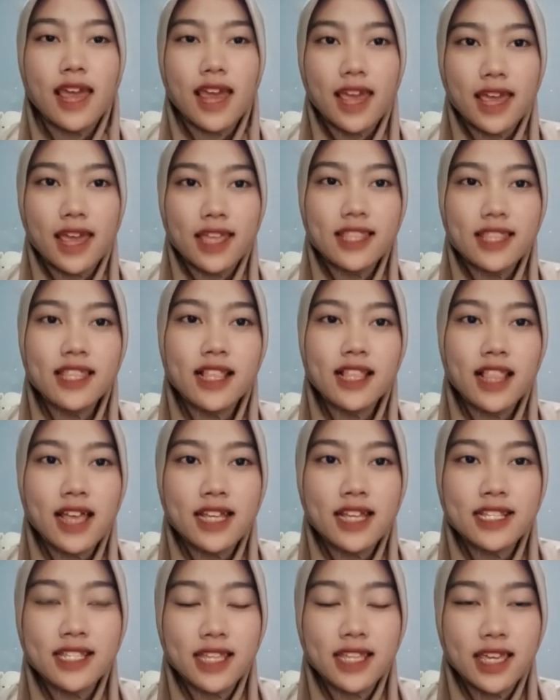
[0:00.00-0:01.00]
And the
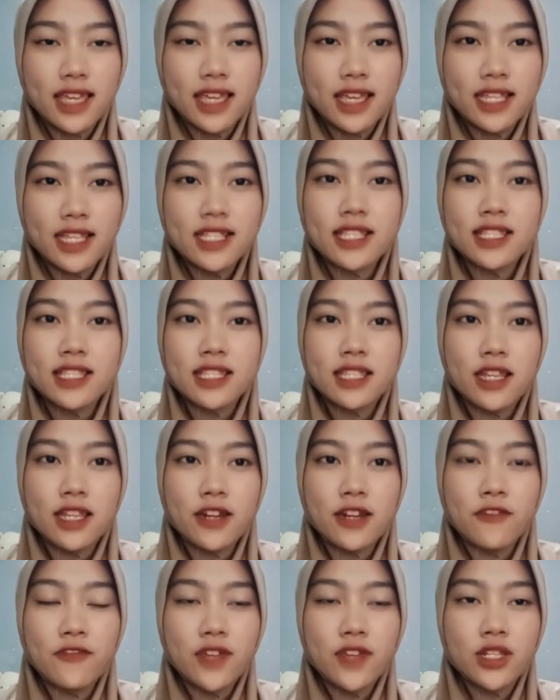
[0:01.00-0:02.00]
last is
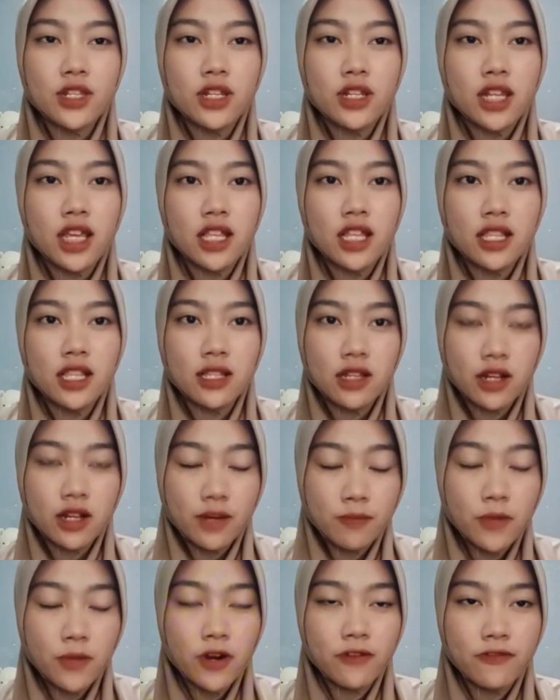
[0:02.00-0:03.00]
derivational
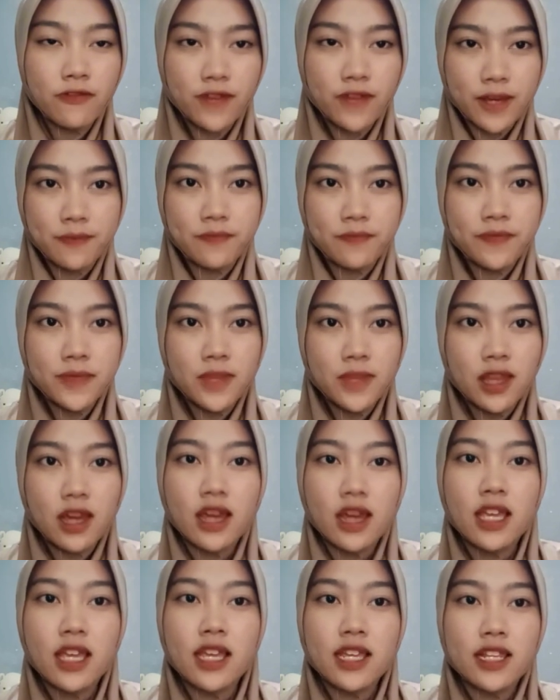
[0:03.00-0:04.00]
morpheme.
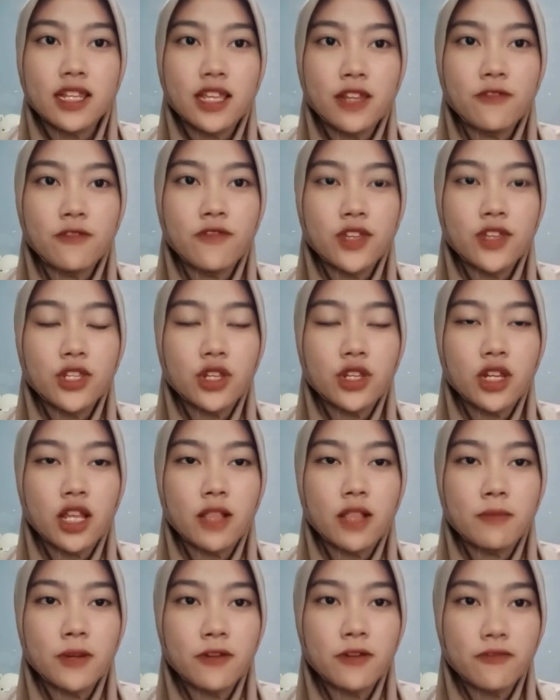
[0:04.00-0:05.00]

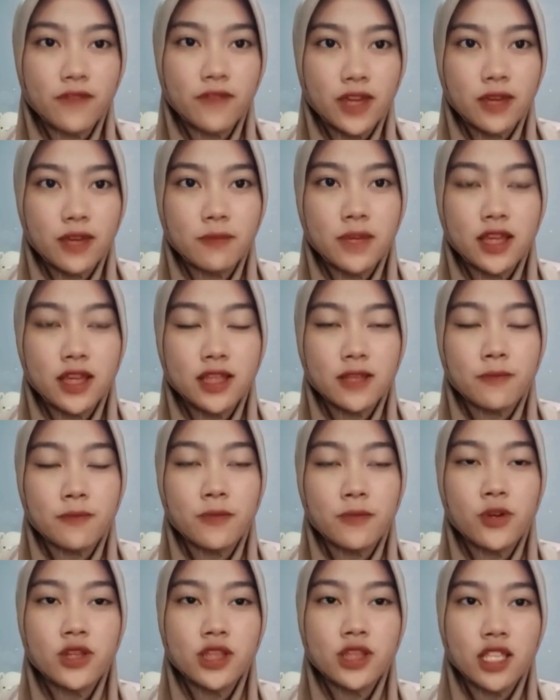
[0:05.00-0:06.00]
Derivational morpheme is a
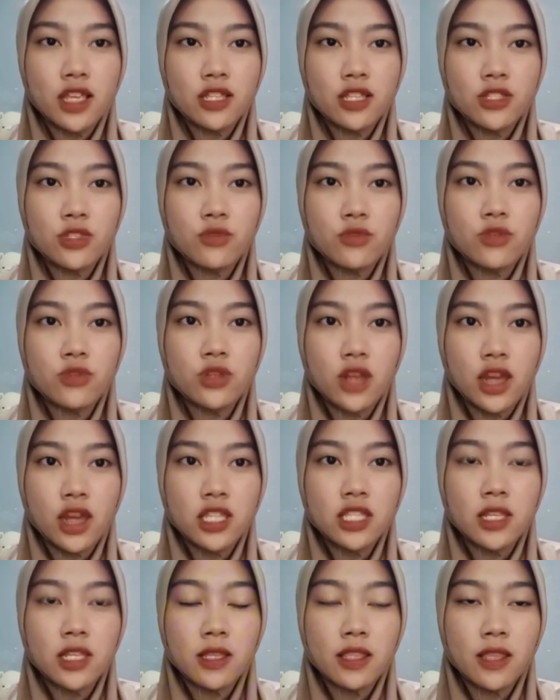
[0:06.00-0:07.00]
process to
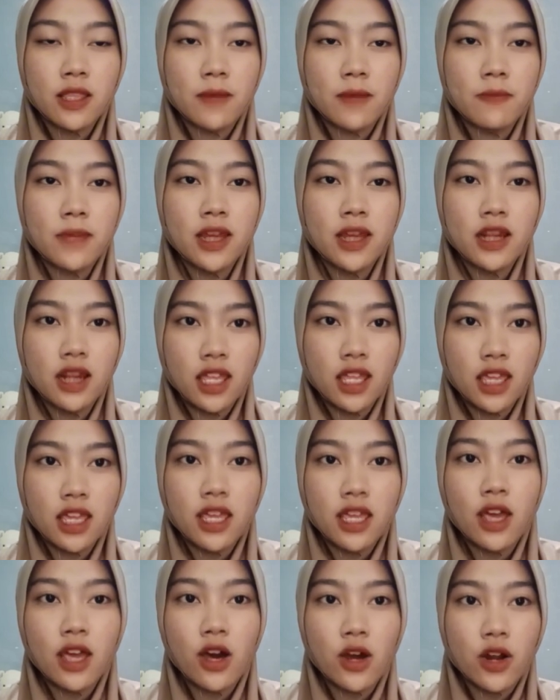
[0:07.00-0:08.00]
change the
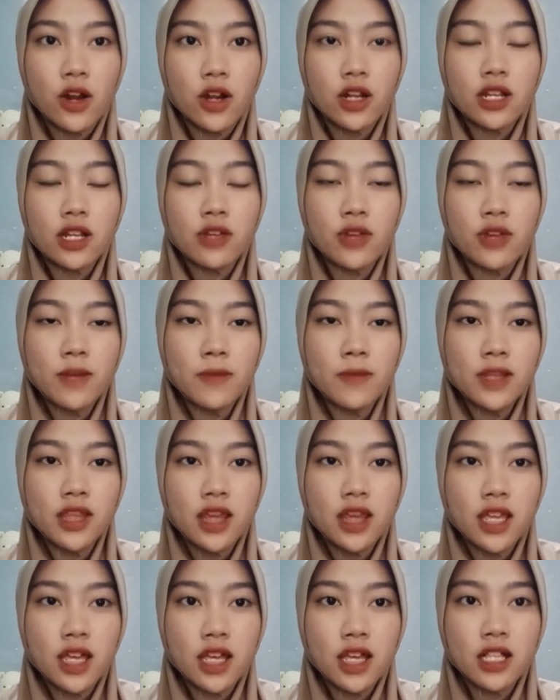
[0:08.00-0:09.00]
meaning or
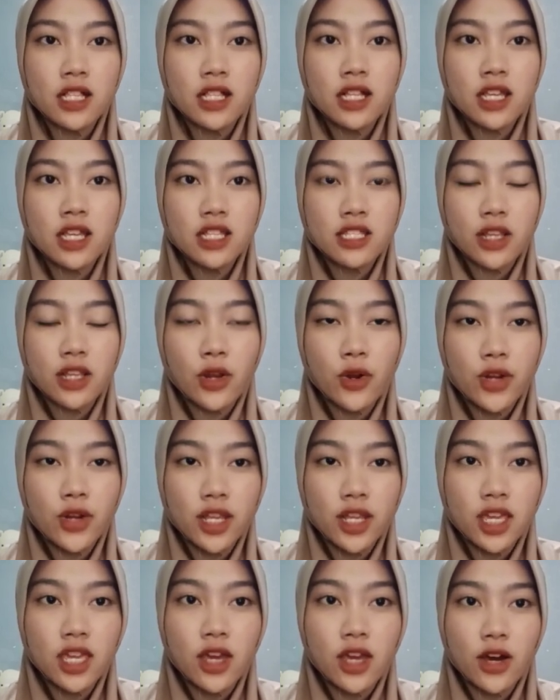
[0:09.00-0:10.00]
grammatical
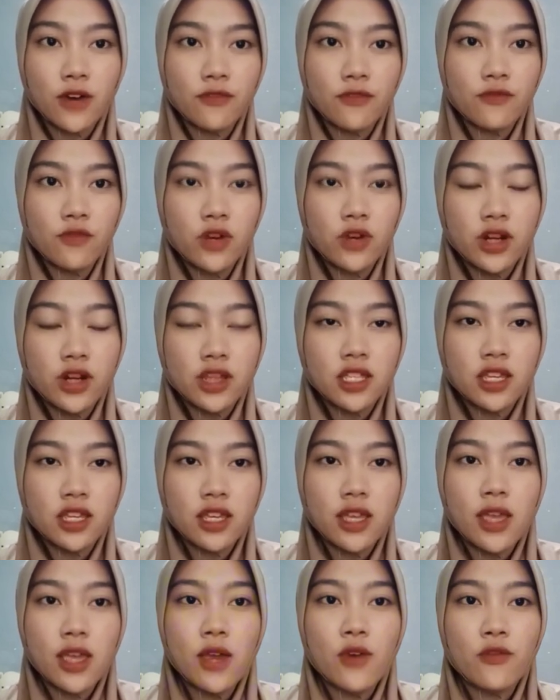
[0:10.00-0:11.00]
category of word.
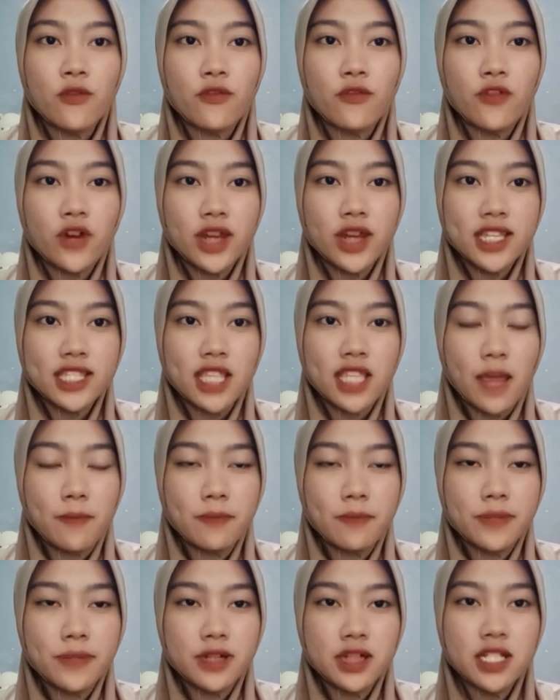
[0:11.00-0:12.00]
For
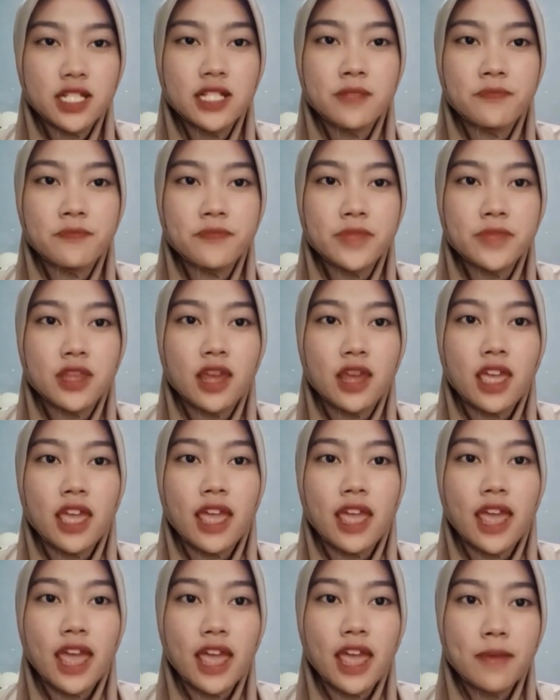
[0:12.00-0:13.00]
example,
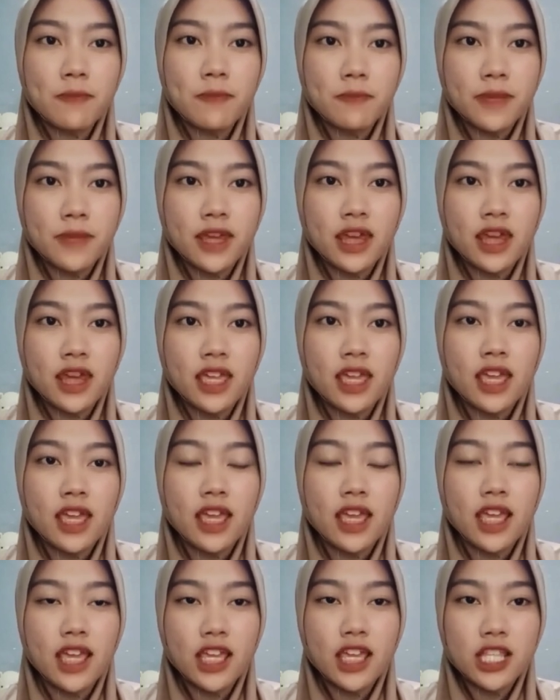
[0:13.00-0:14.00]
happy
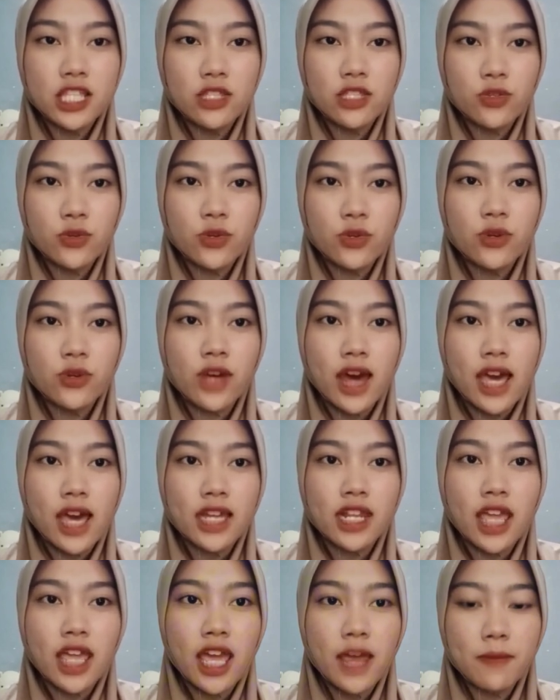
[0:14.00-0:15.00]
into
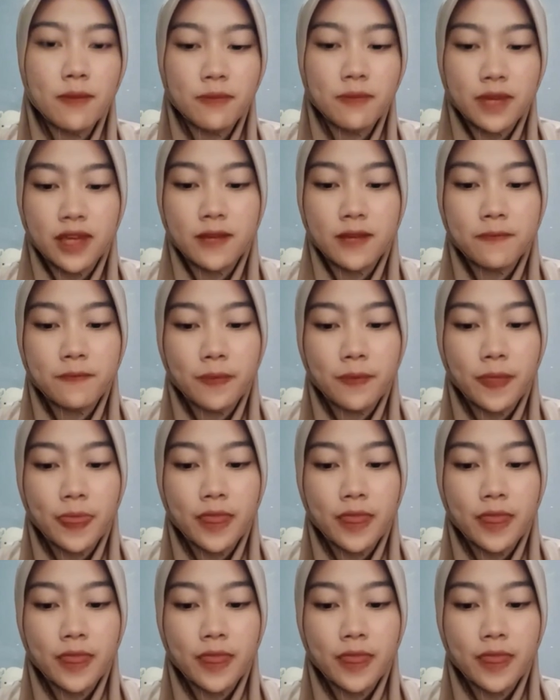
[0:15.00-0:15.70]
unhappy.